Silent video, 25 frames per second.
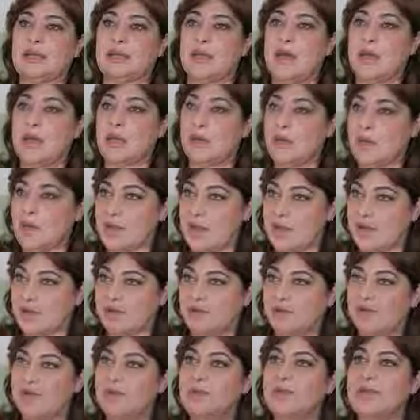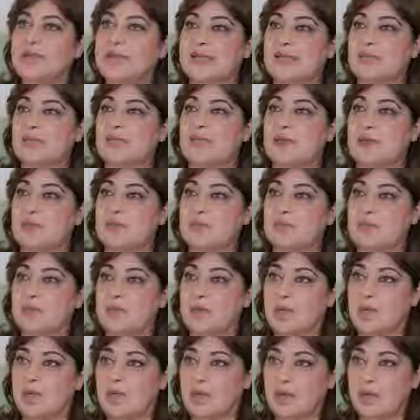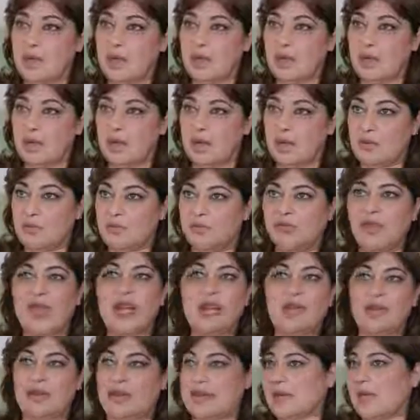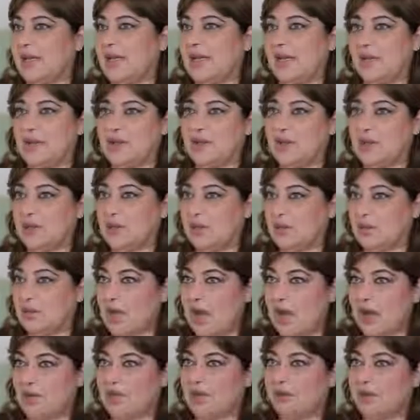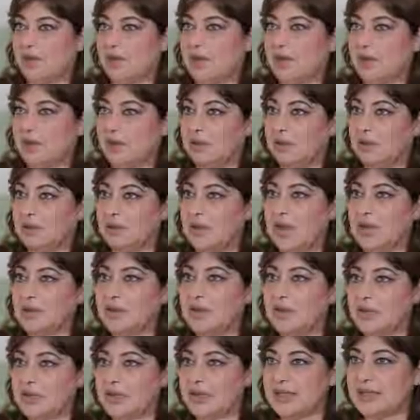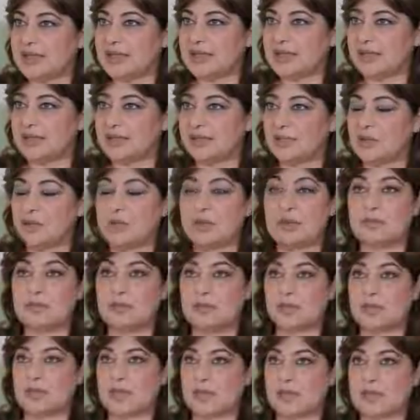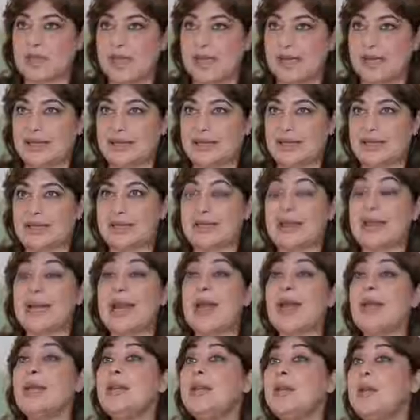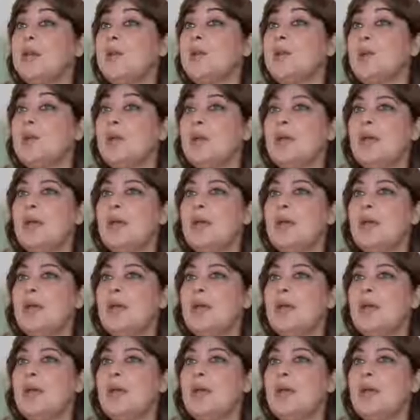So I knew a lot of feminists from various Asian, African, and Middle Eastern Muslim societies, and I knew